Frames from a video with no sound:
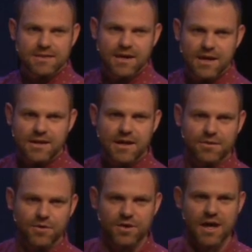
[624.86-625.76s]
thing,
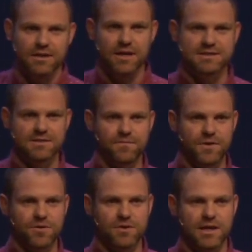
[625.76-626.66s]
yet they're not led to
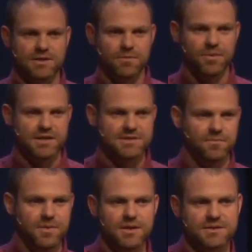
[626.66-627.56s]
fear, they're led to a place
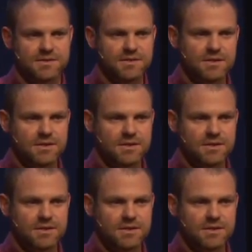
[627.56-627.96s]
of peace.